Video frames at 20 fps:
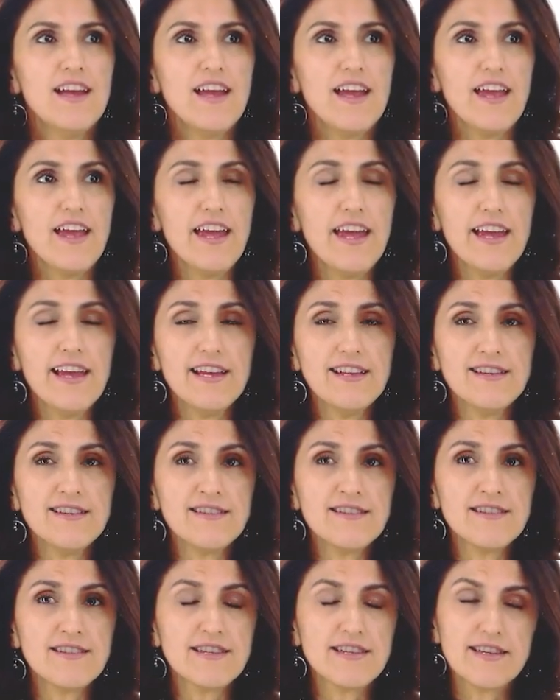
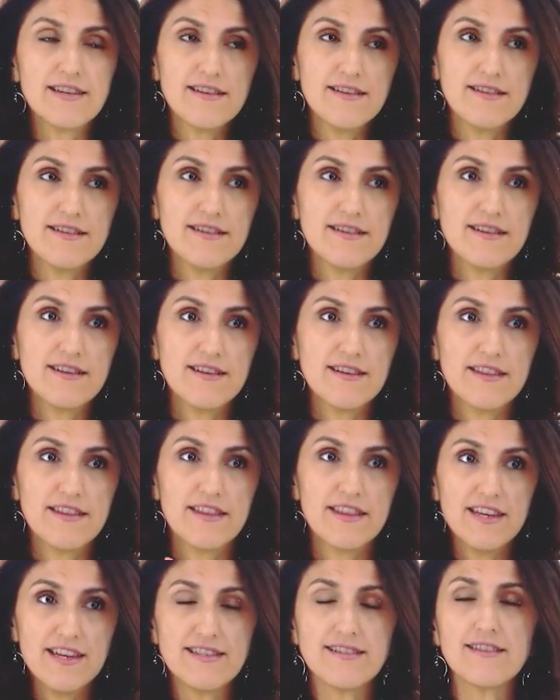And
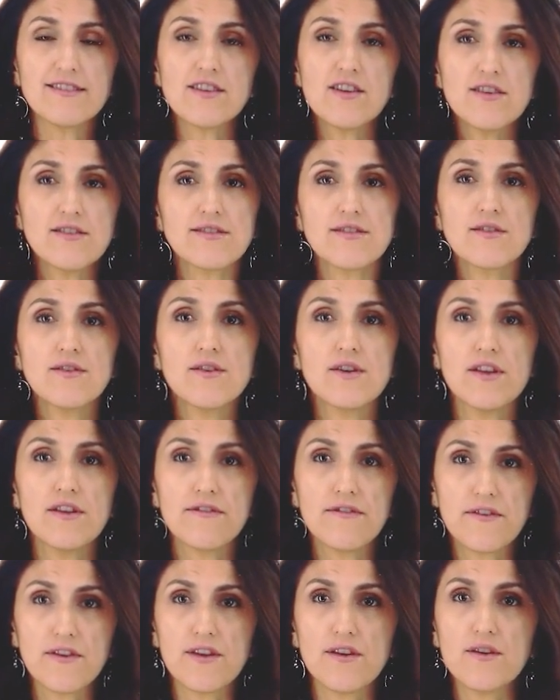this is also,
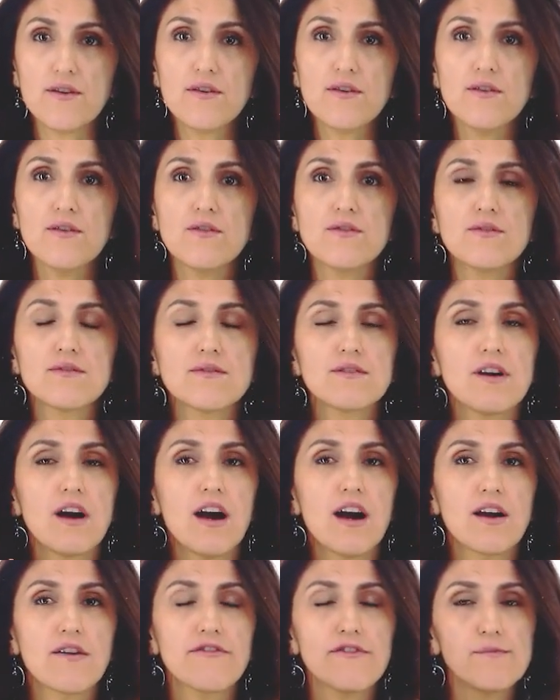if you
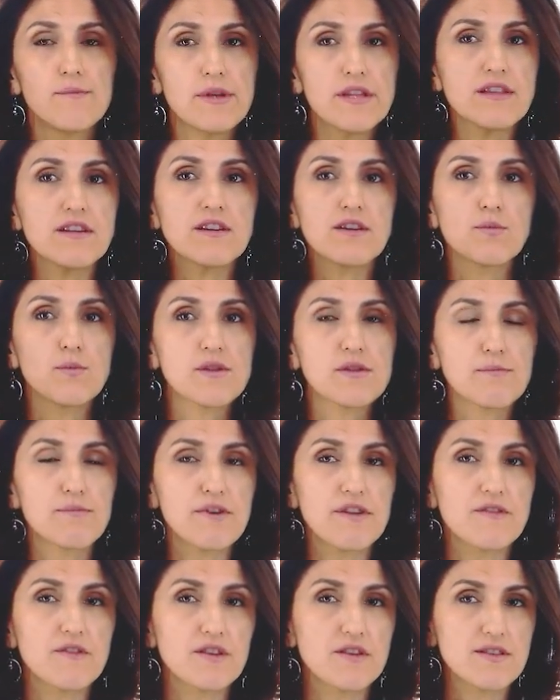are familiar with
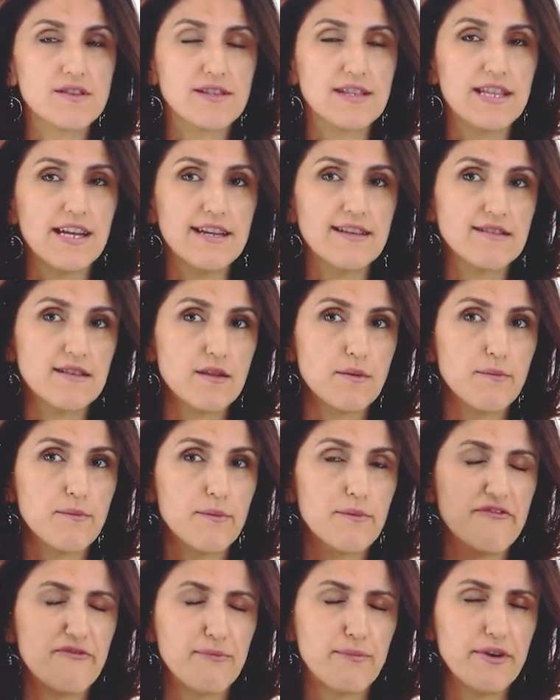previous slides and
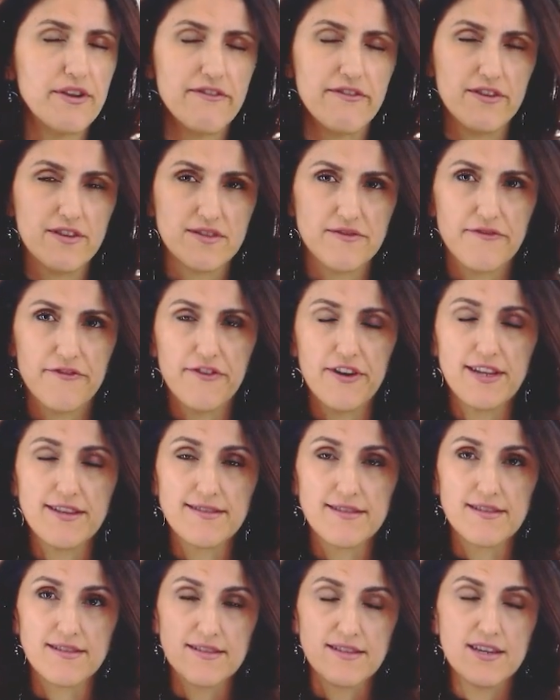previous
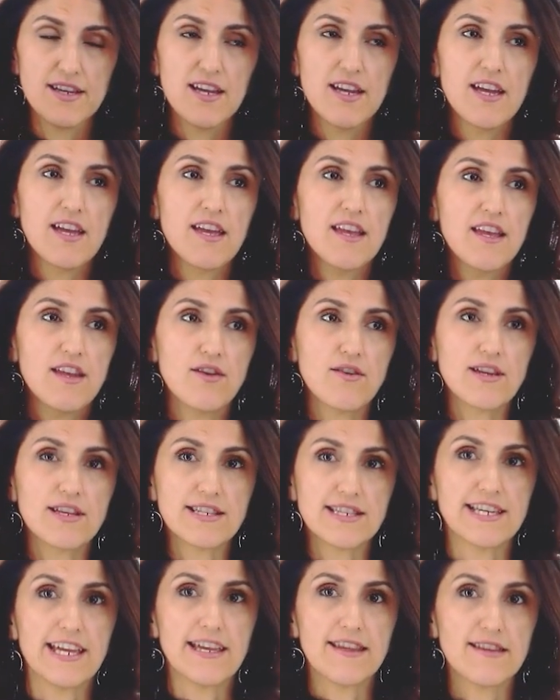phrases, you can
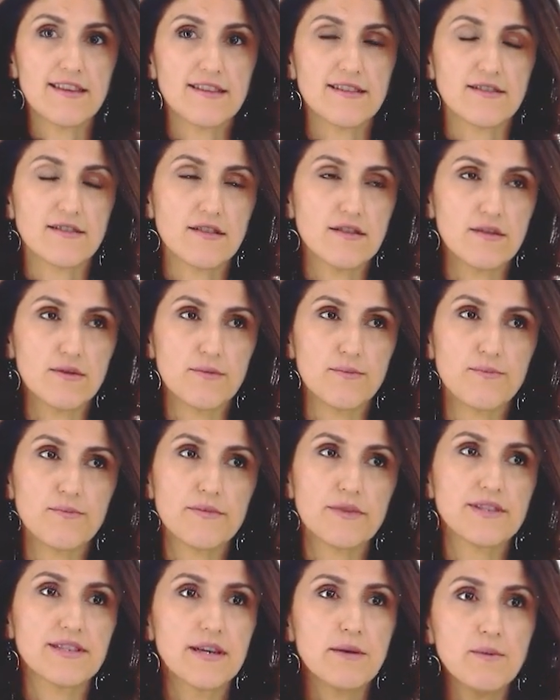take this too.
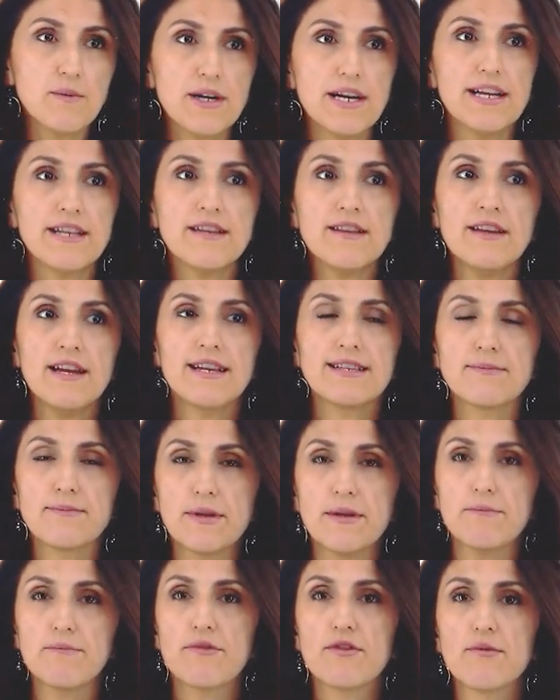Someone has
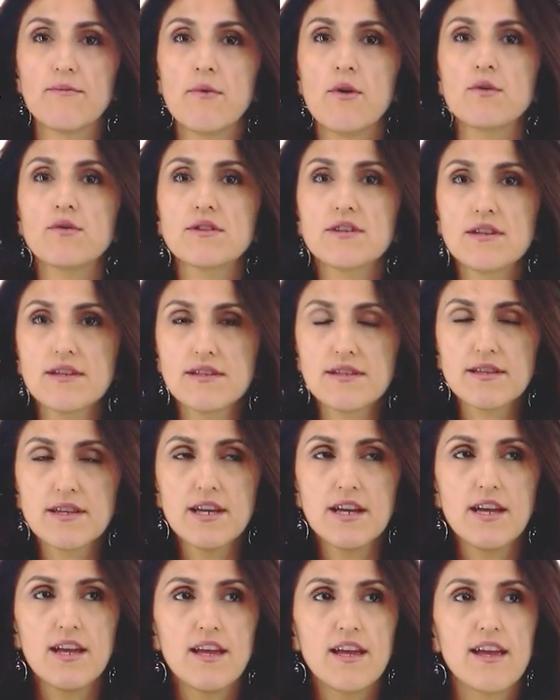been promoted,
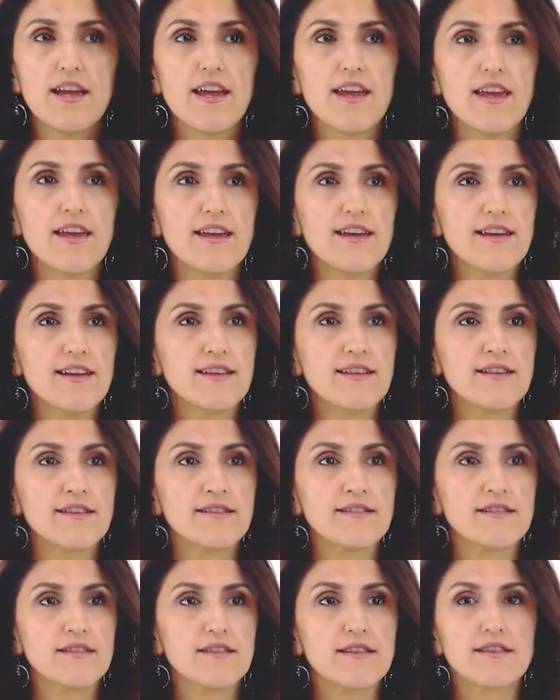
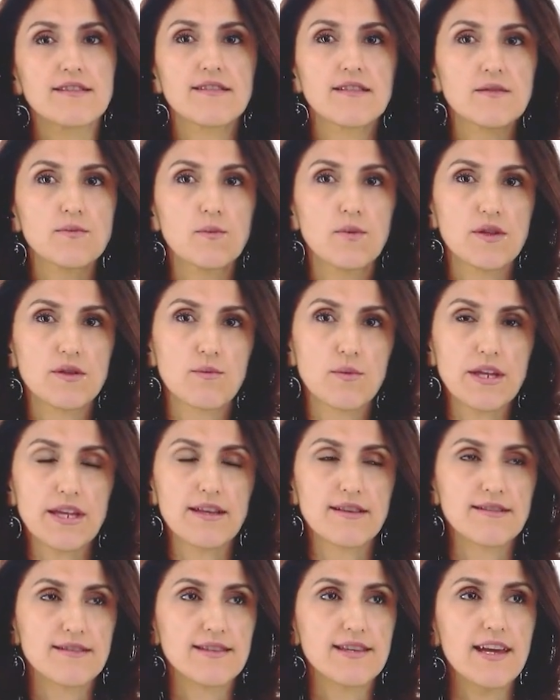and this is what we
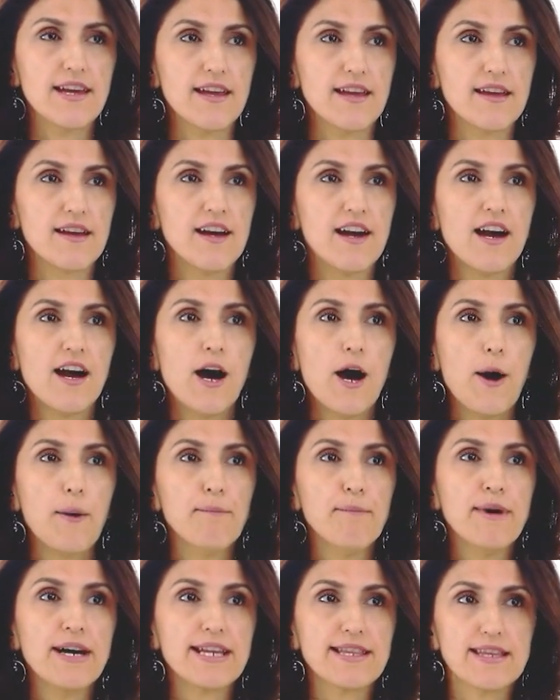can say.
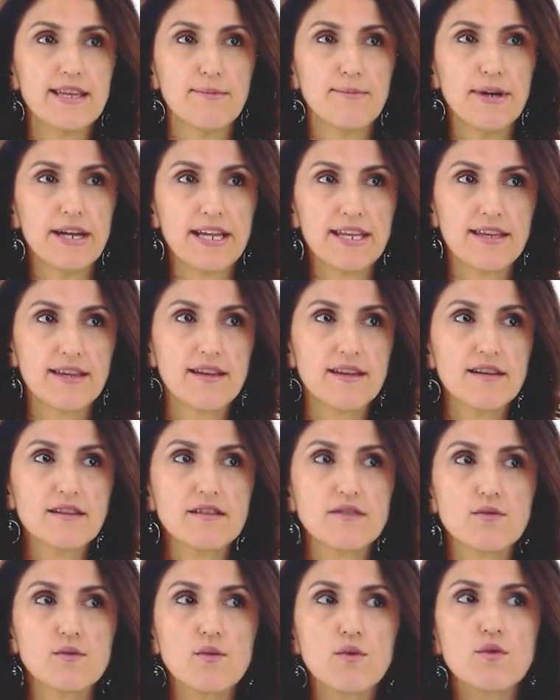
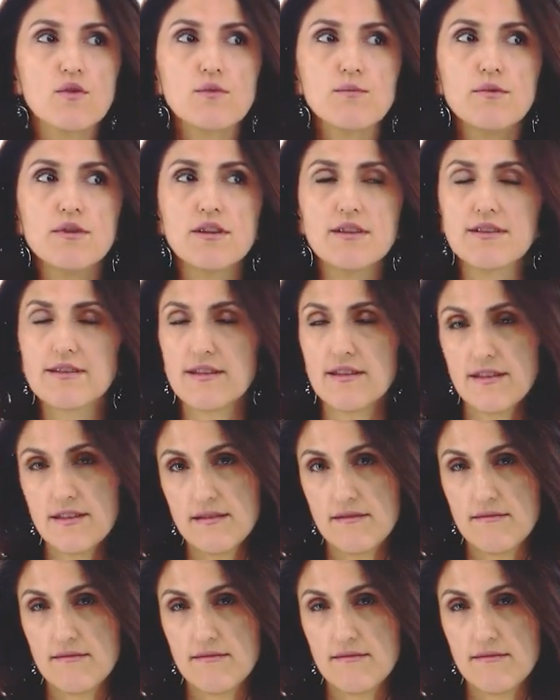Martabangiz ulug' bo'lsin.